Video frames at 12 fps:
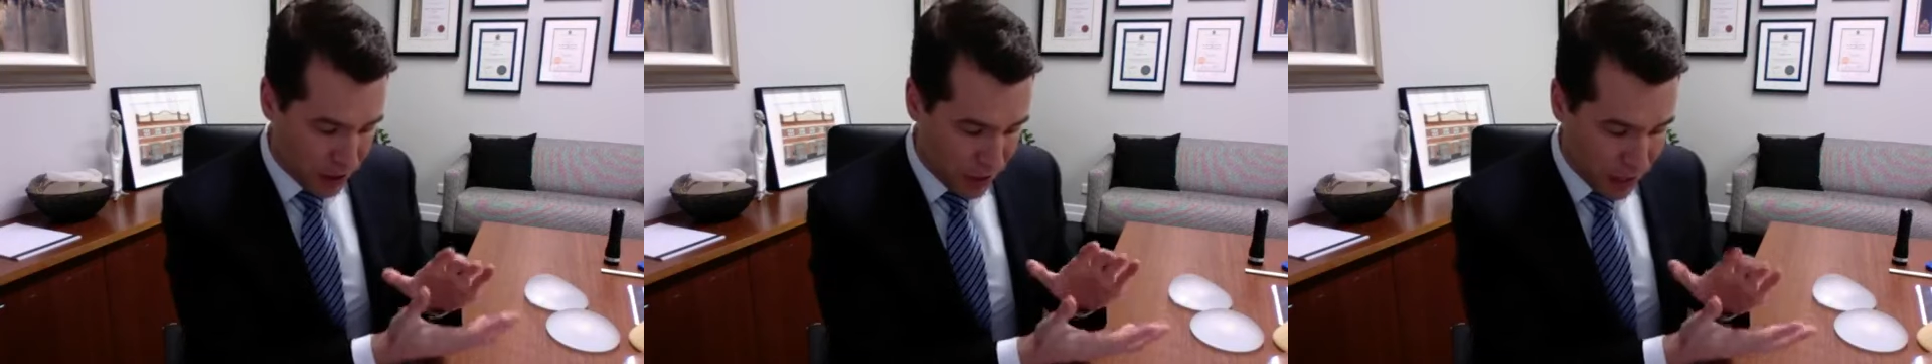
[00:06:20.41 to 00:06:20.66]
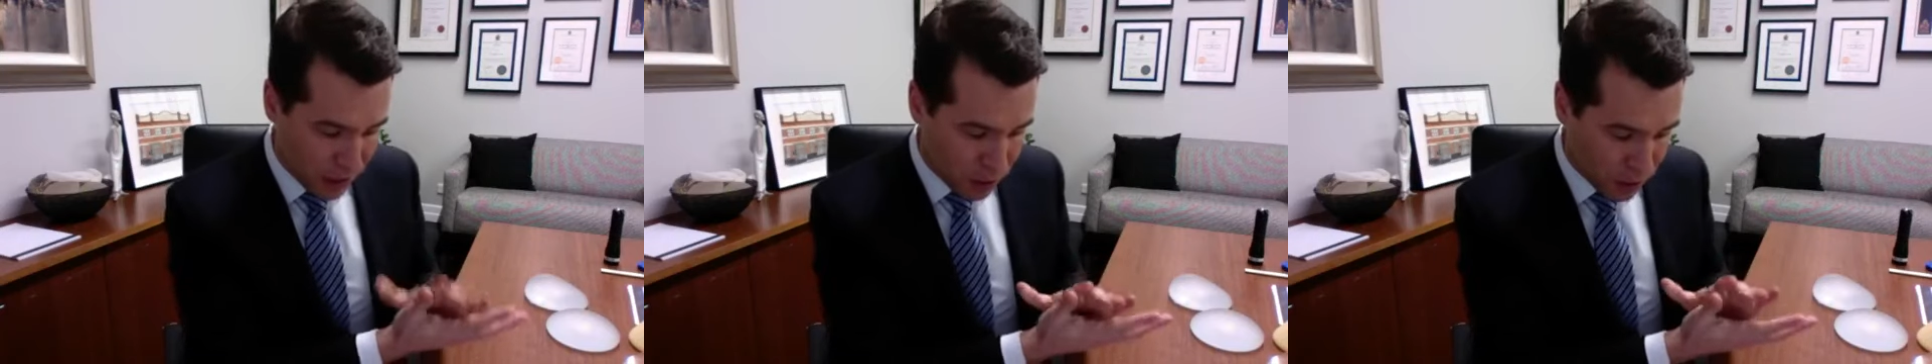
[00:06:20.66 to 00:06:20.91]

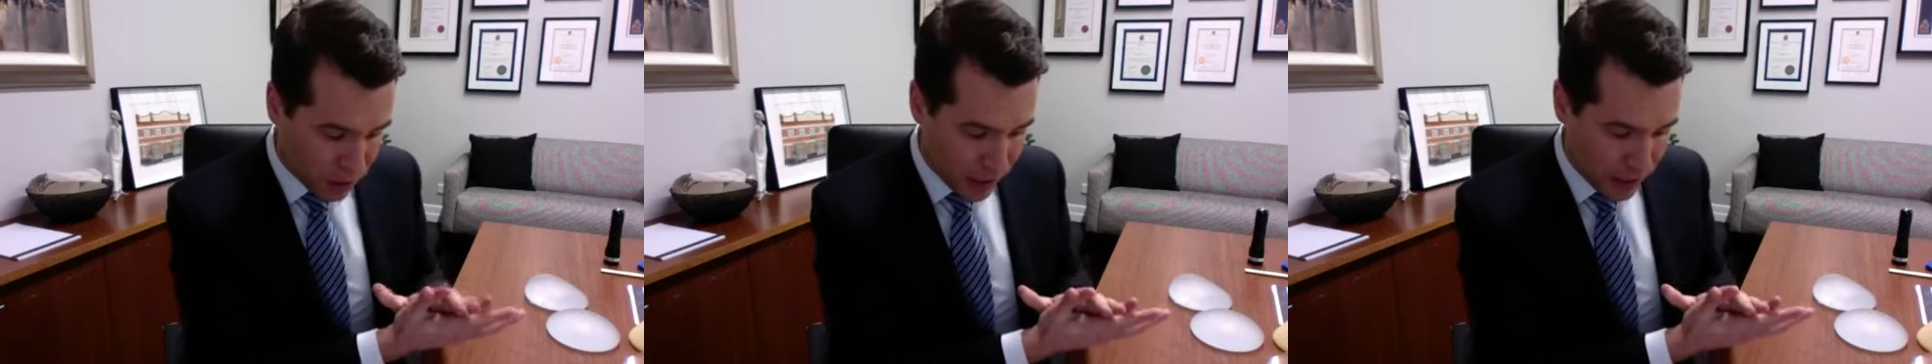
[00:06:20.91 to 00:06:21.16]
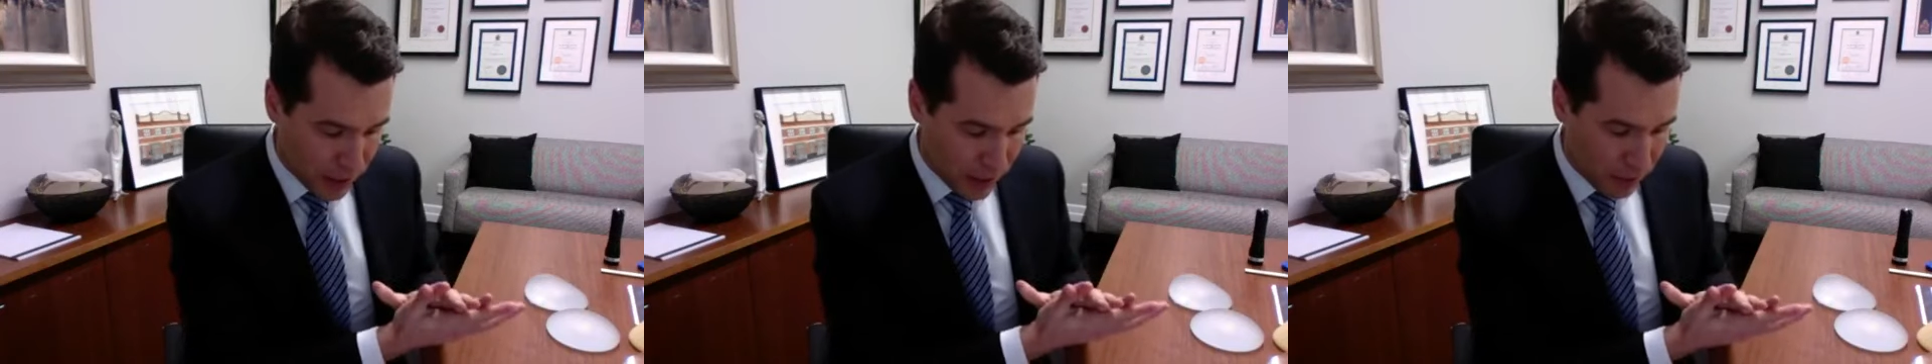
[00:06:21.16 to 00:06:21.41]
are all
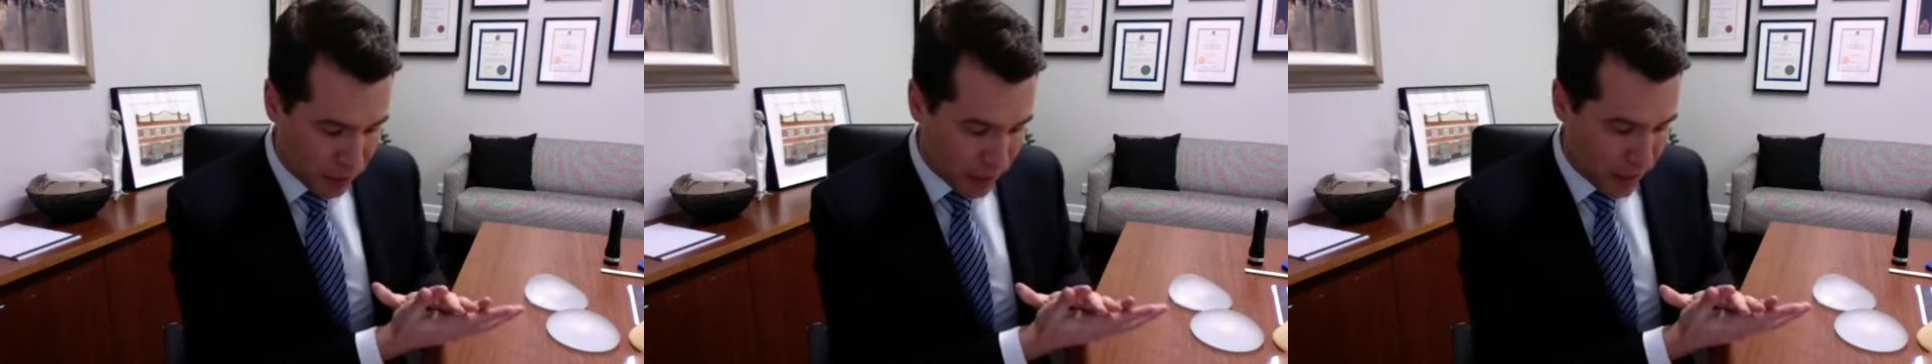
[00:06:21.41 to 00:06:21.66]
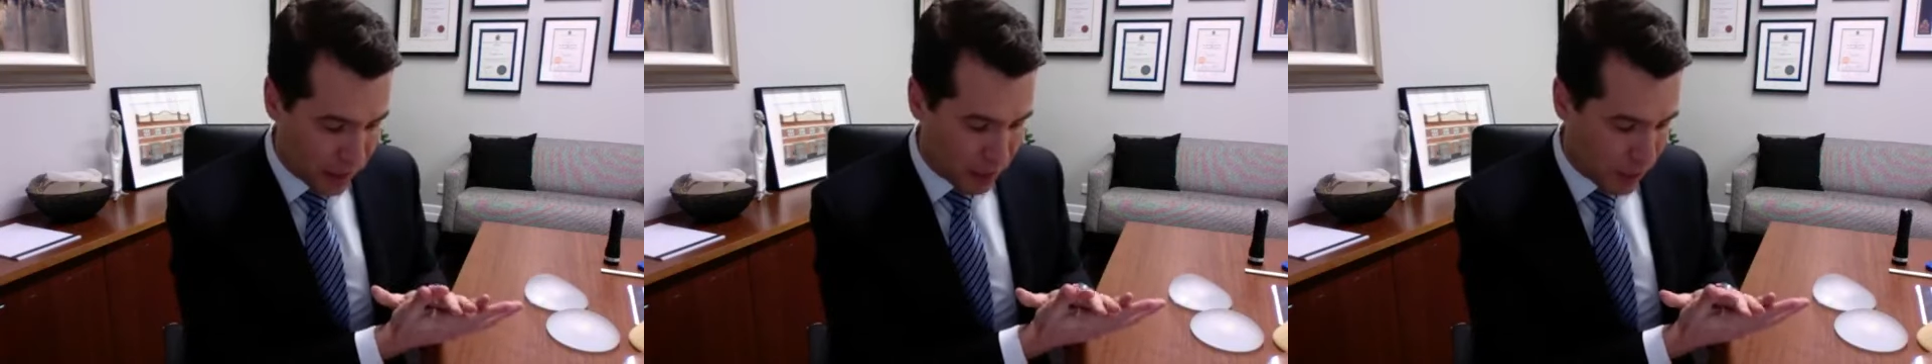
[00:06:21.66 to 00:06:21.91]
textured
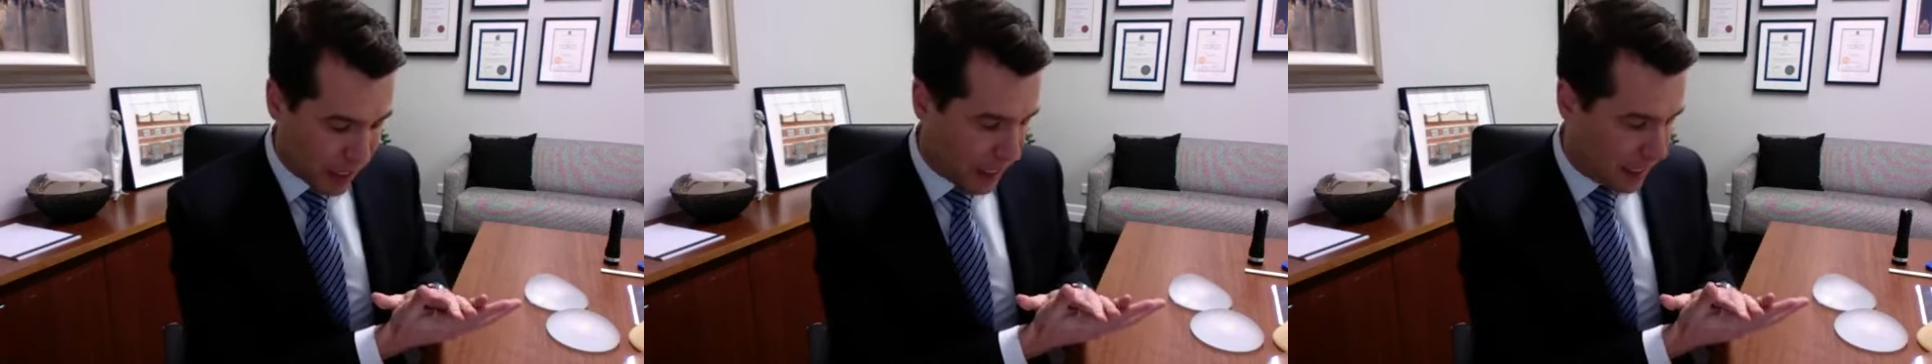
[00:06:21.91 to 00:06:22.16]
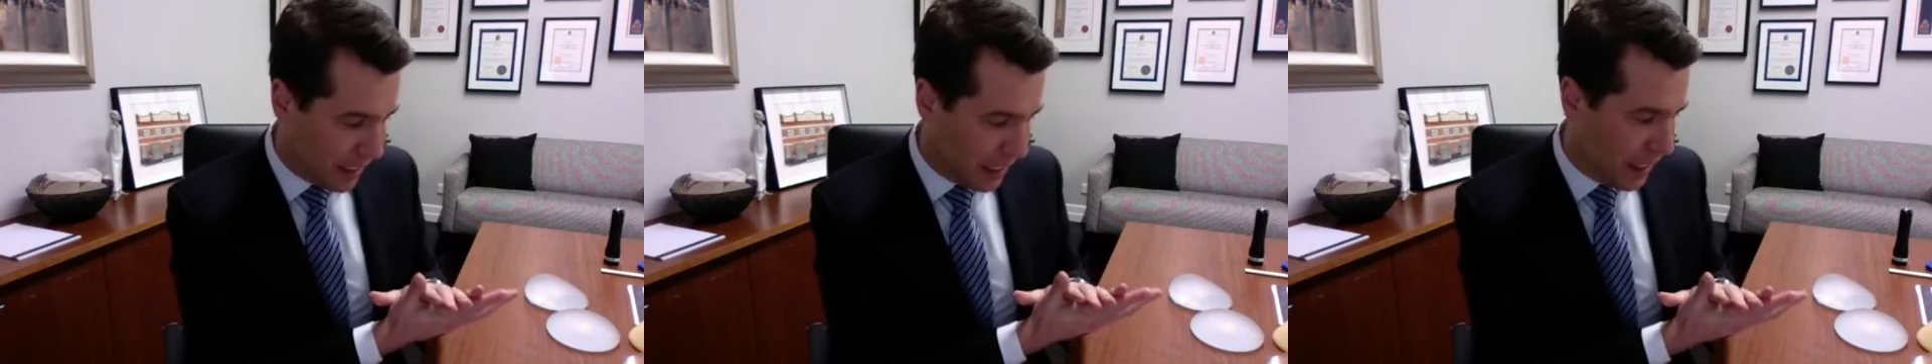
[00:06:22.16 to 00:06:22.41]
implants
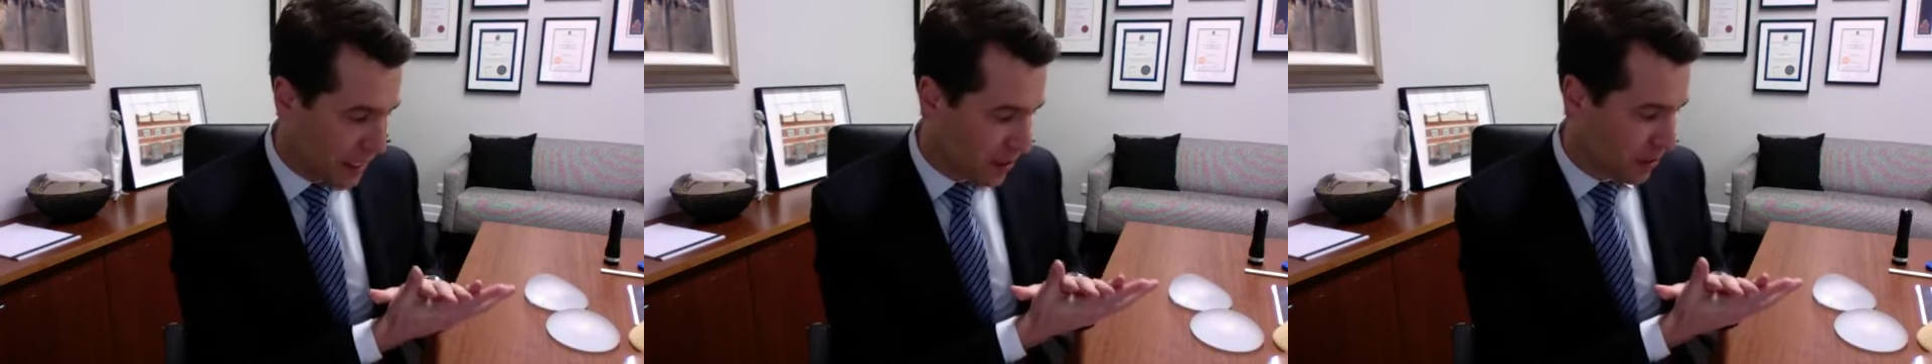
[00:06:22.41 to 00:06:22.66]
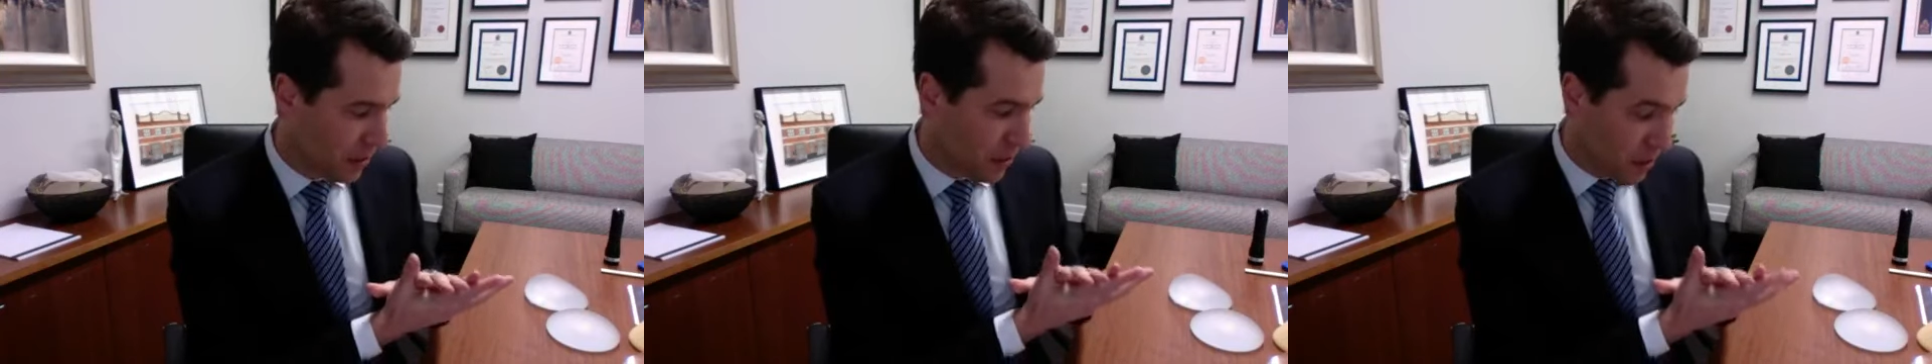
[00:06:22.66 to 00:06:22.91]
bad? The
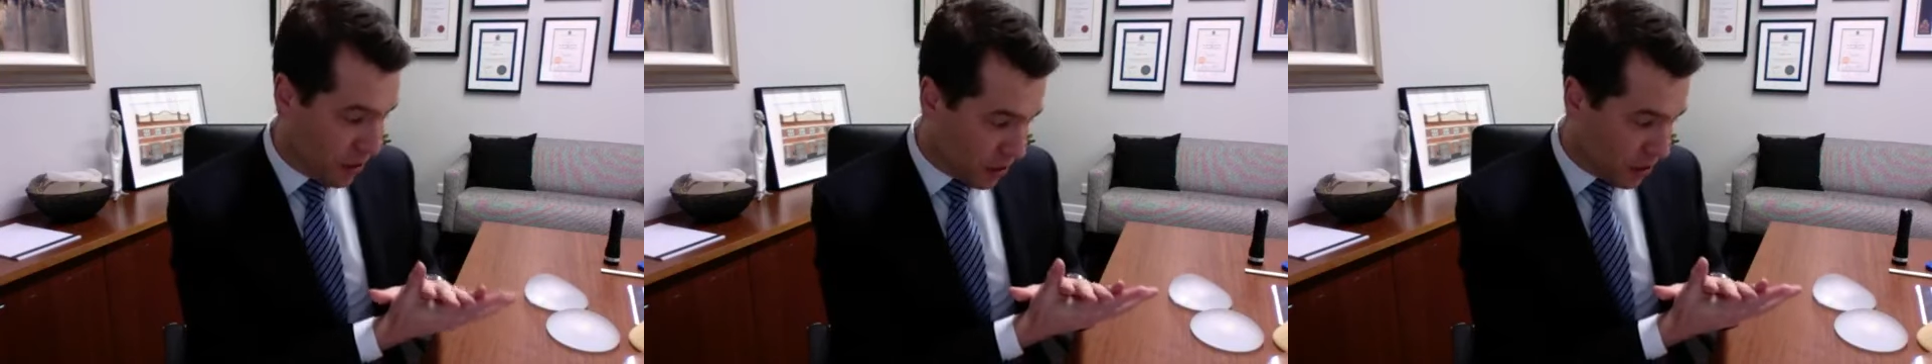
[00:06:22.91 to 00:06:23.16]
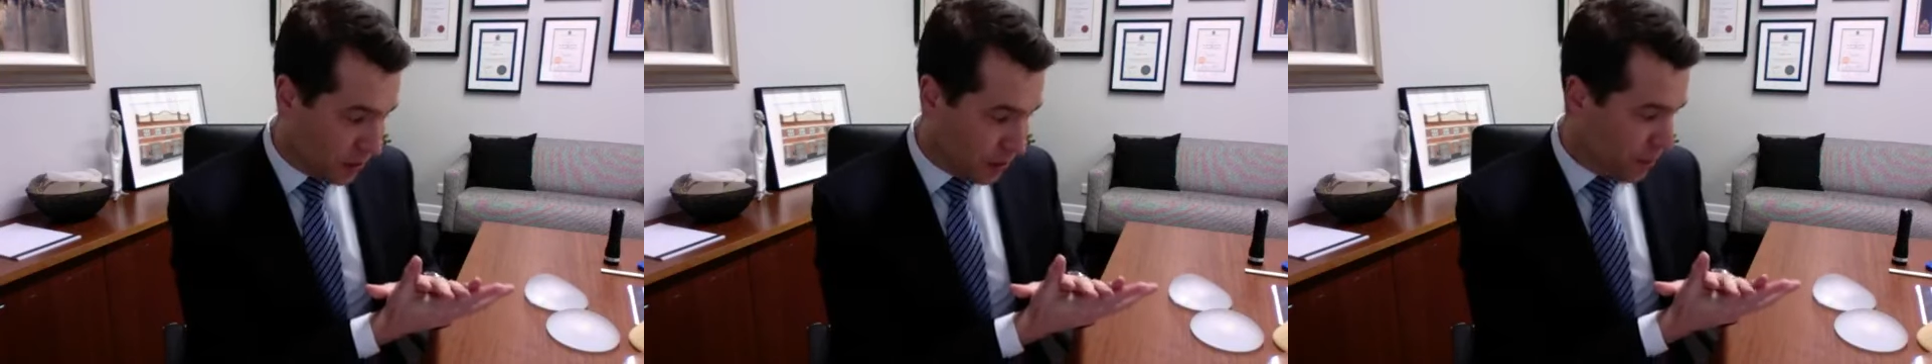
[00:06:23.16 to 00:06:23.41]
answer is
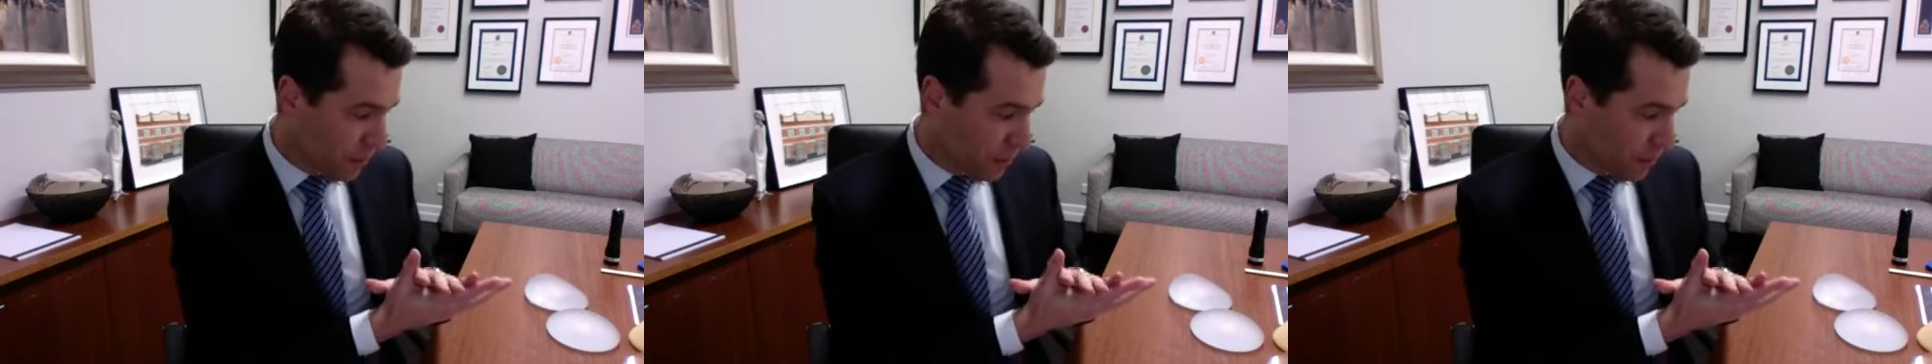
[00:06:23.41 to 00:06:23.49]
no.